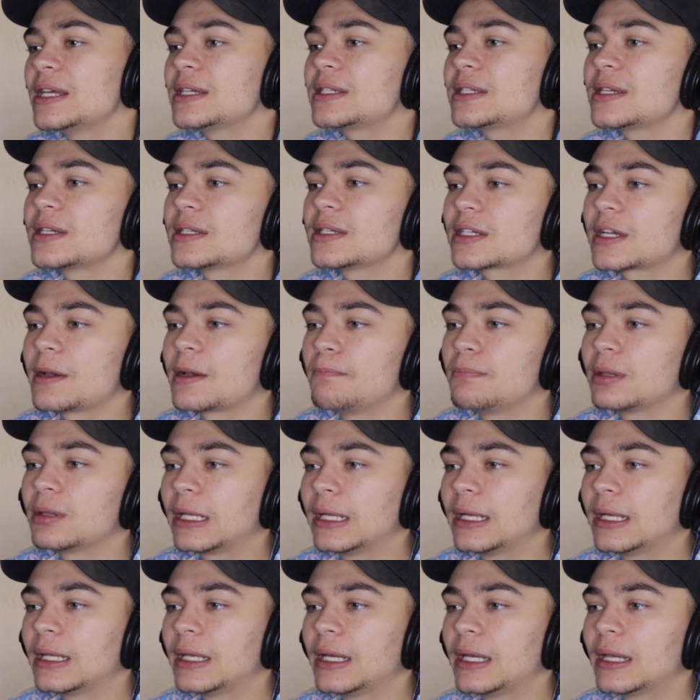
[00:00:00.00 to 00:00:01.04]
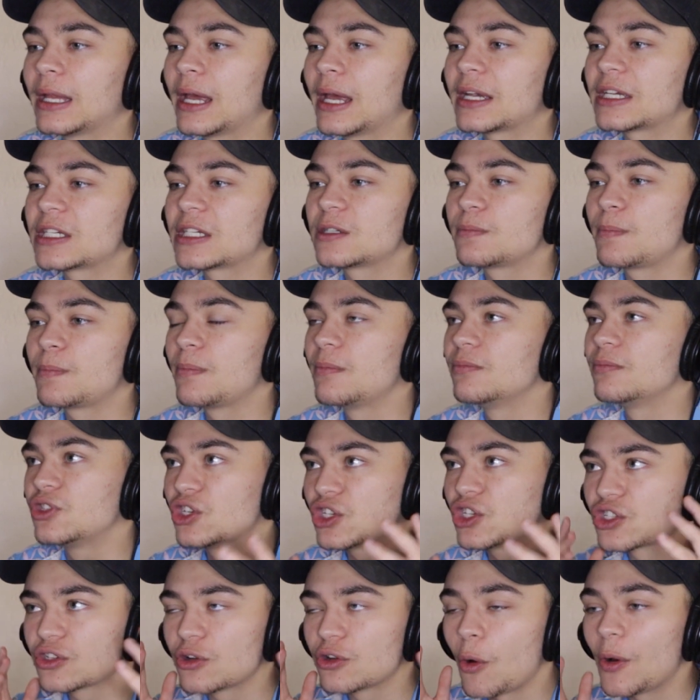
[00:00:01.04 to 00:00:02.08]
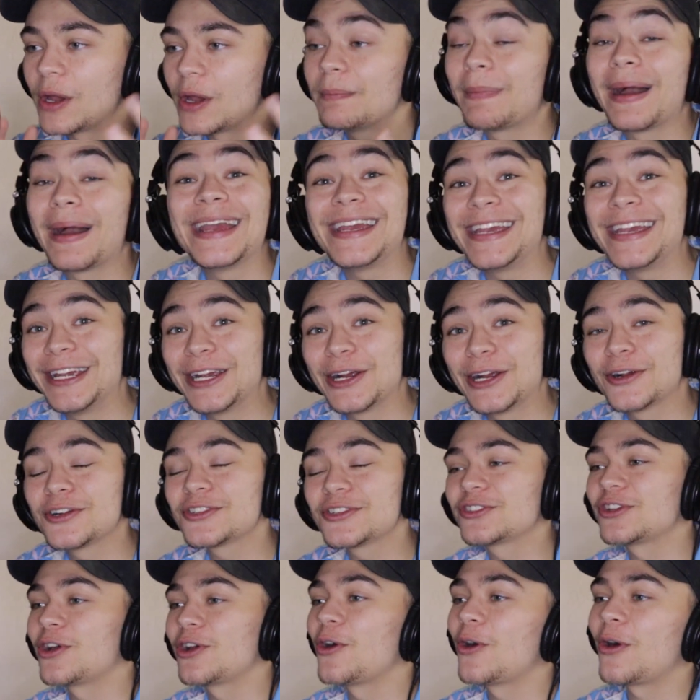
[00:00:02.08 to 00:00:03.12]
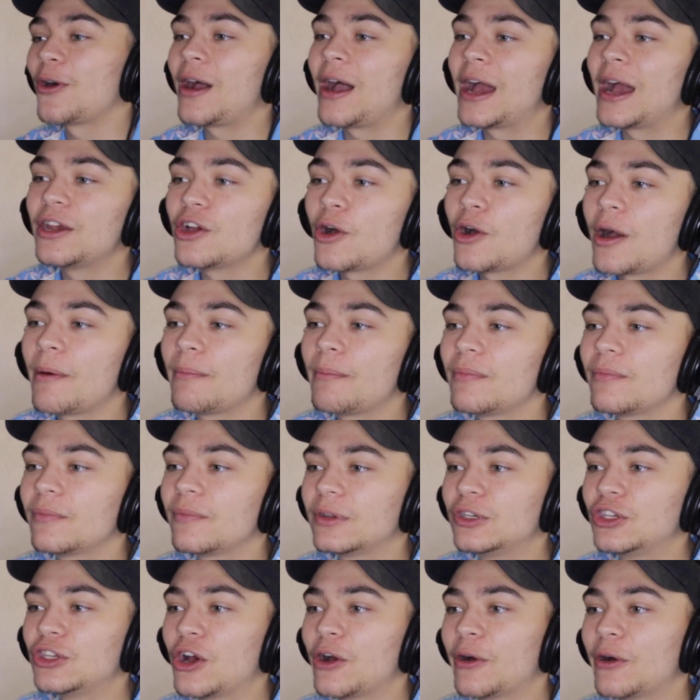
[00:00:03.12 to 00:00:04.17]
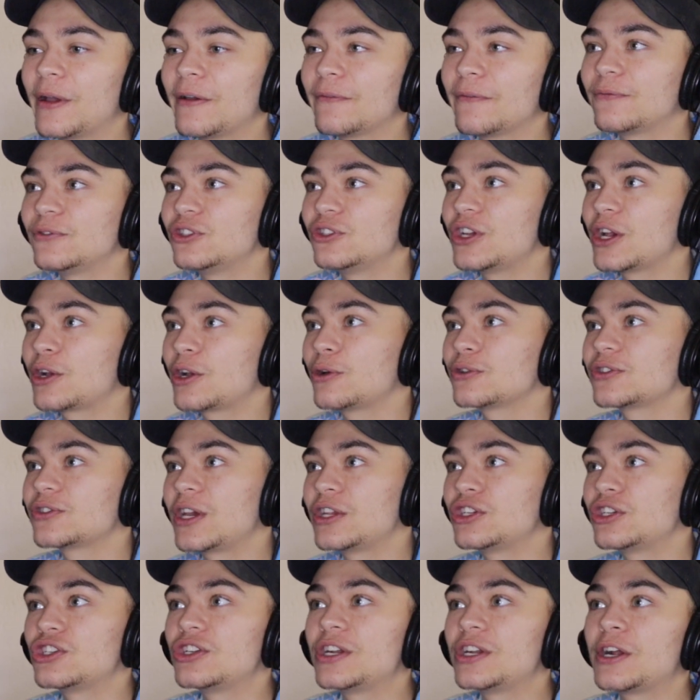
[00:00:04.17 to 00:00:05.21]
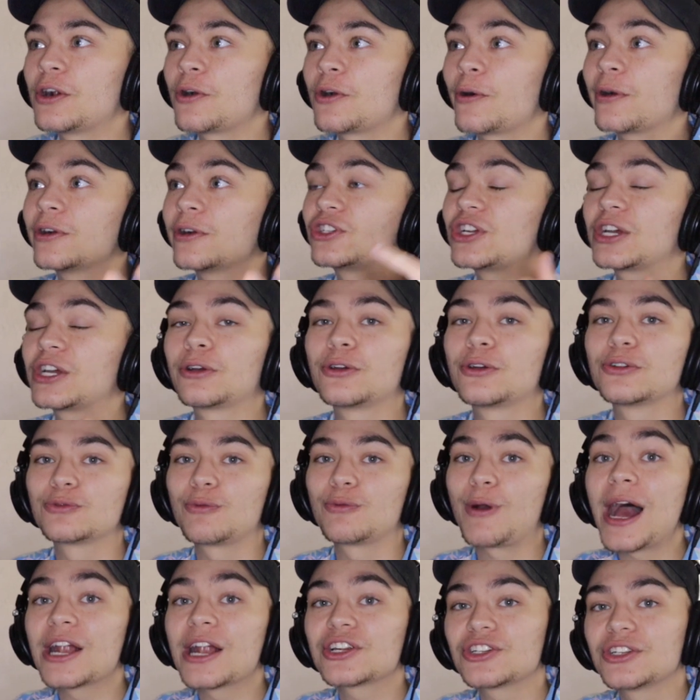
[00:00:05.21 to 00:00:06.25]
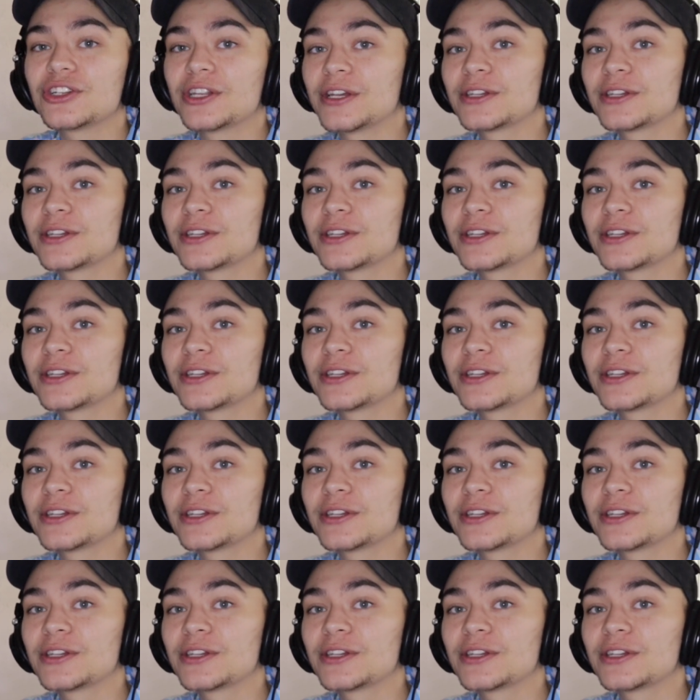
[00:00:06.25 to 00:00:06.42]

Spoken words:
this is completely like just going by ear. So I know I'm, you know, if J. Cole's engineer or J. Cole's watching